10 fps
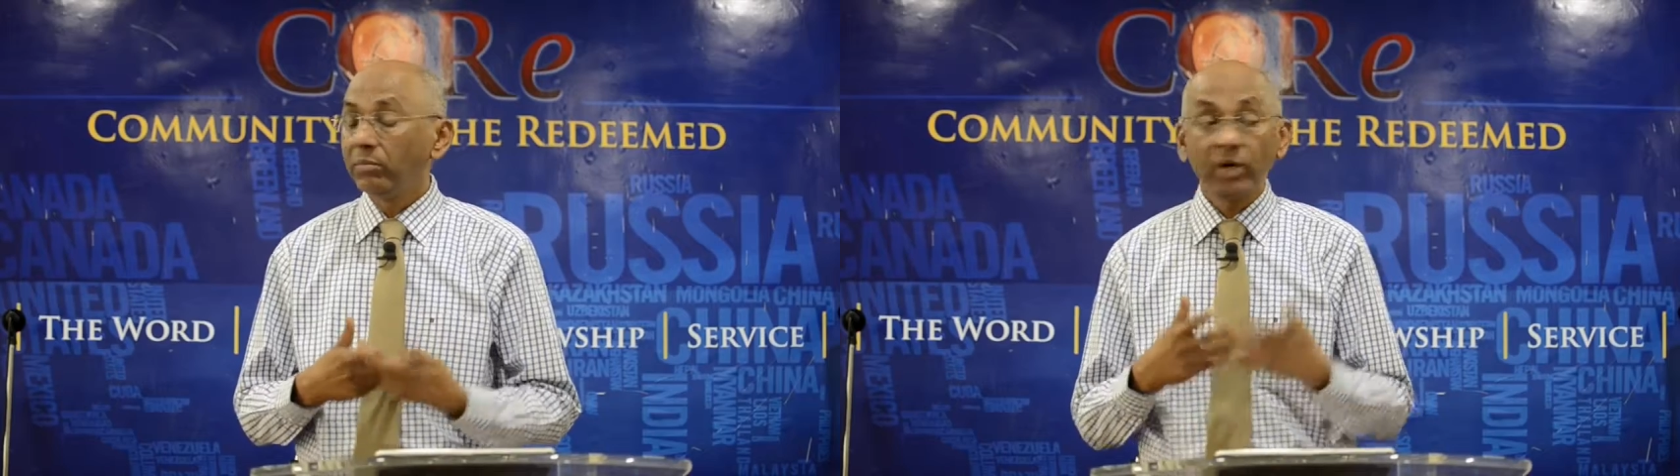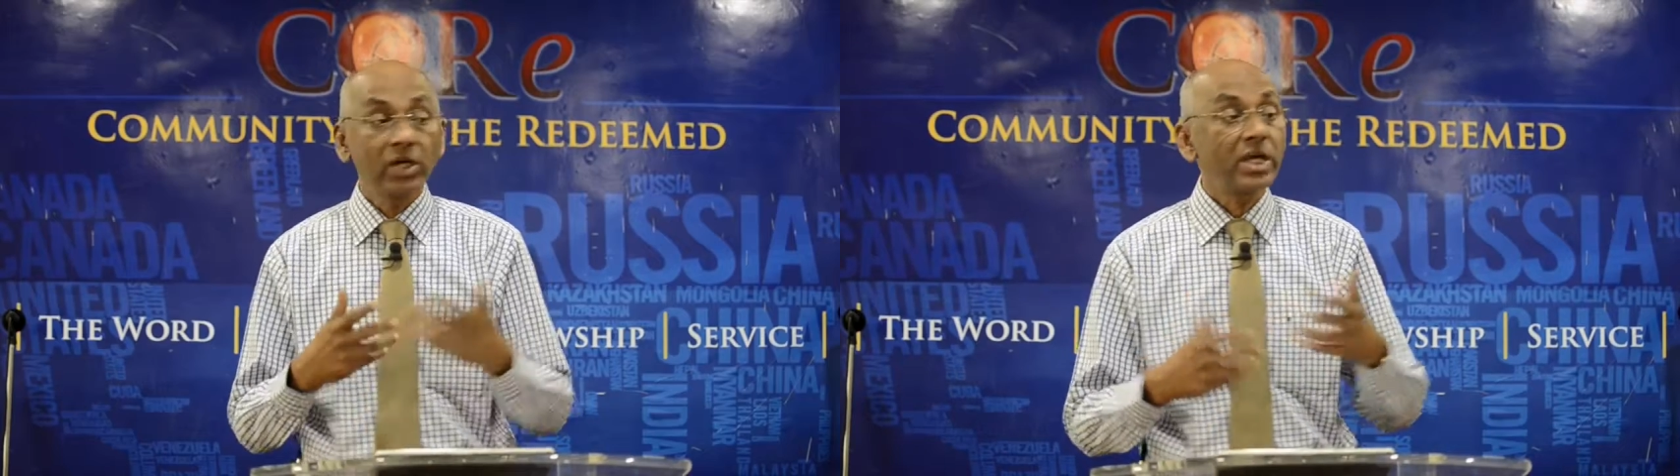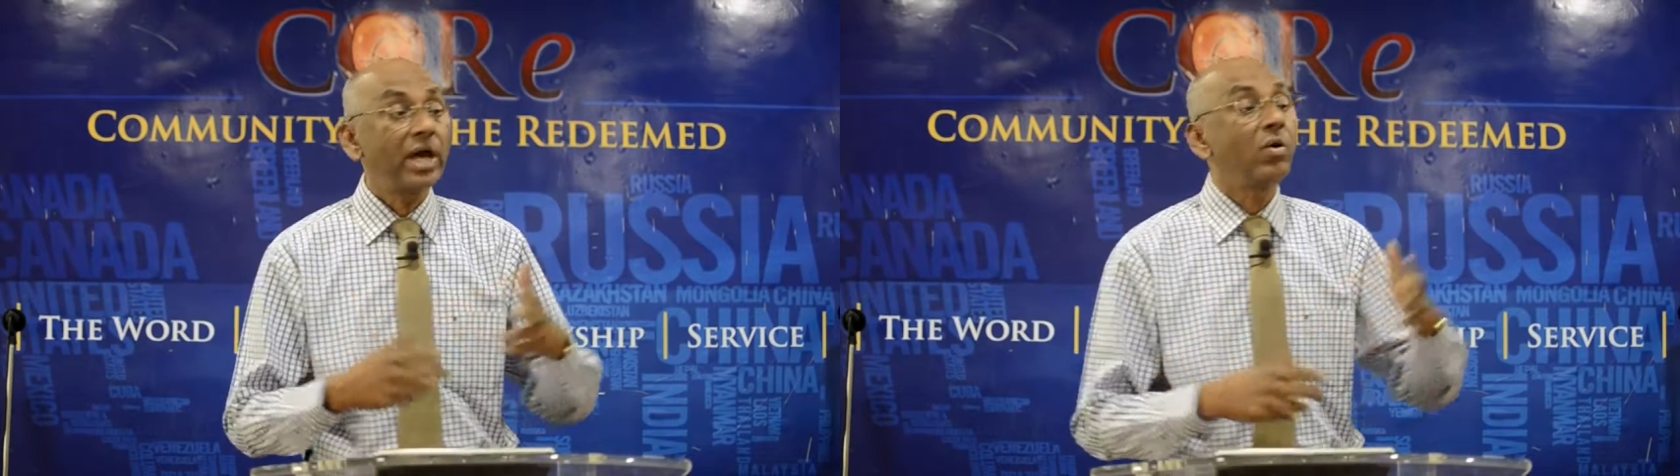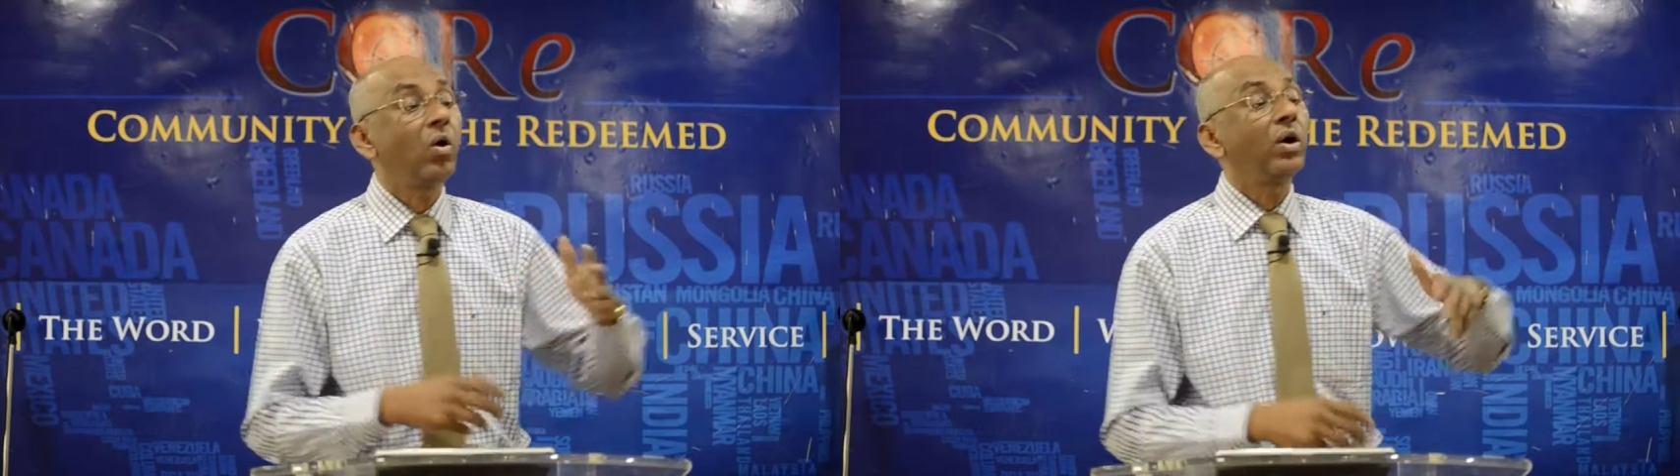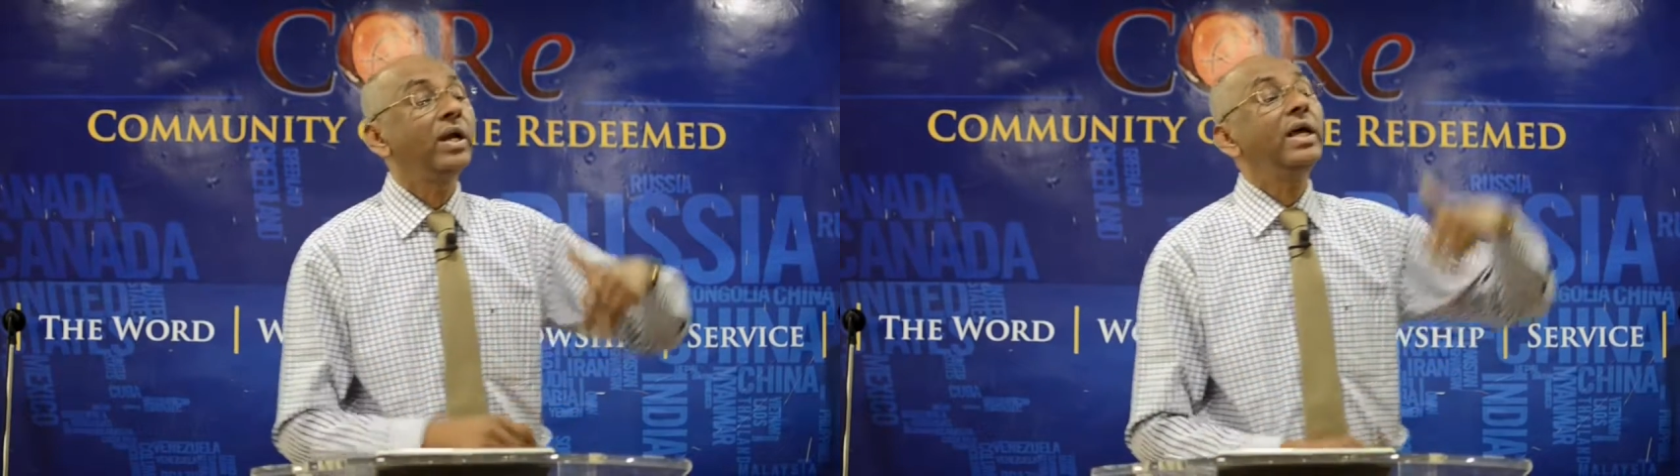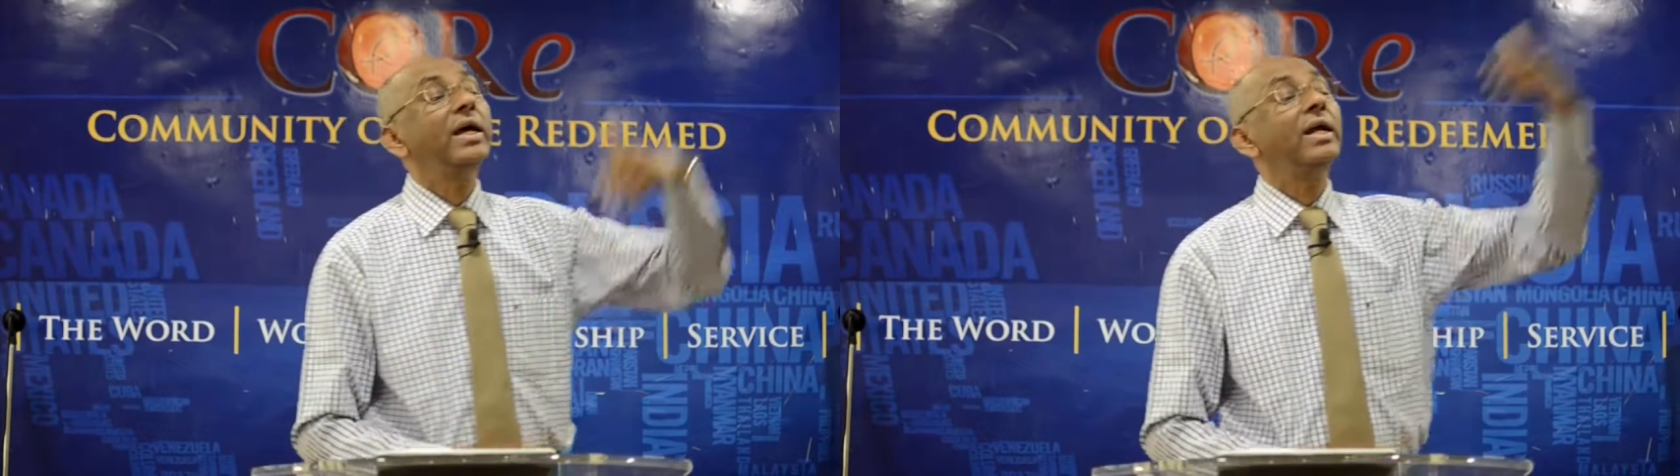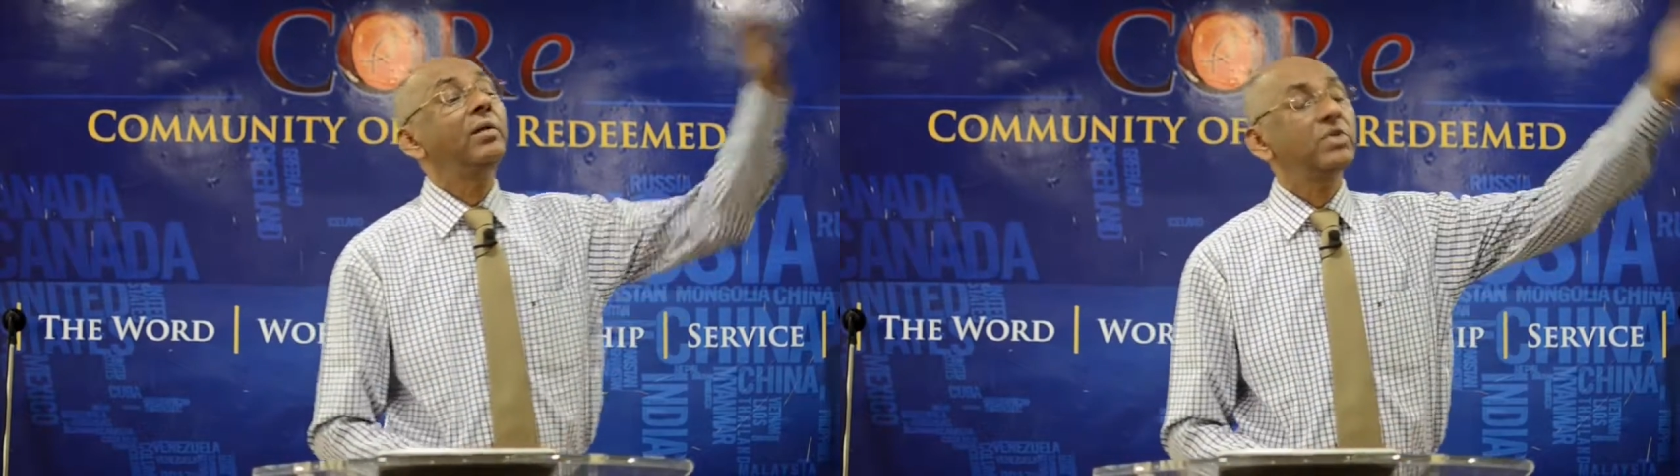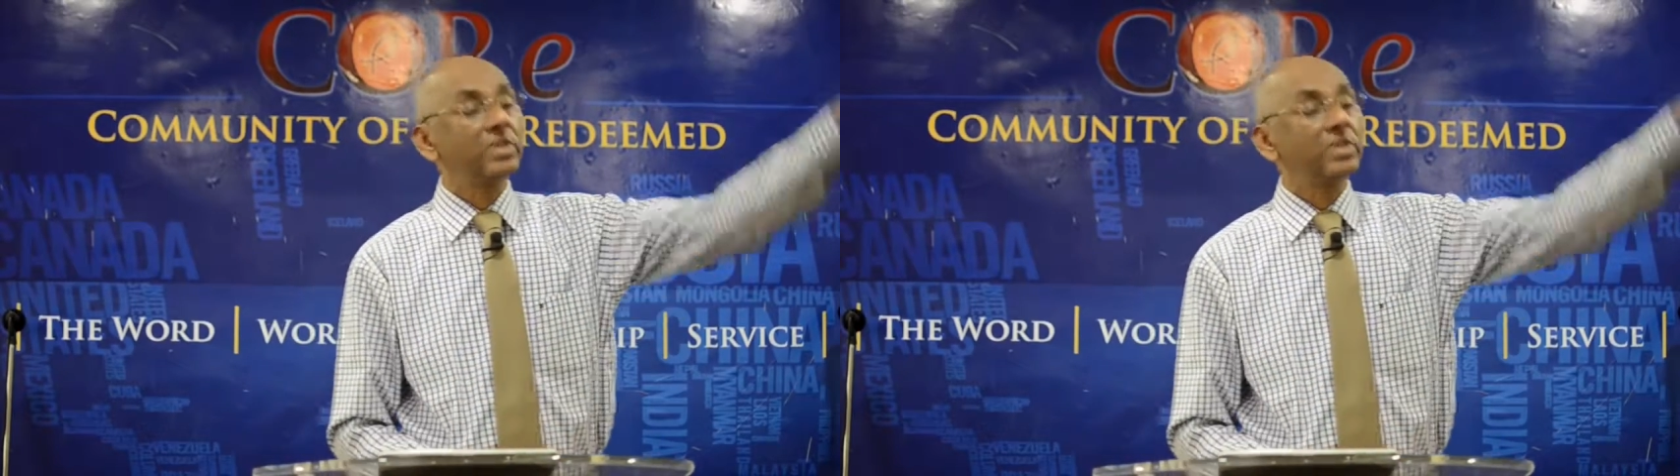Because I have already condemned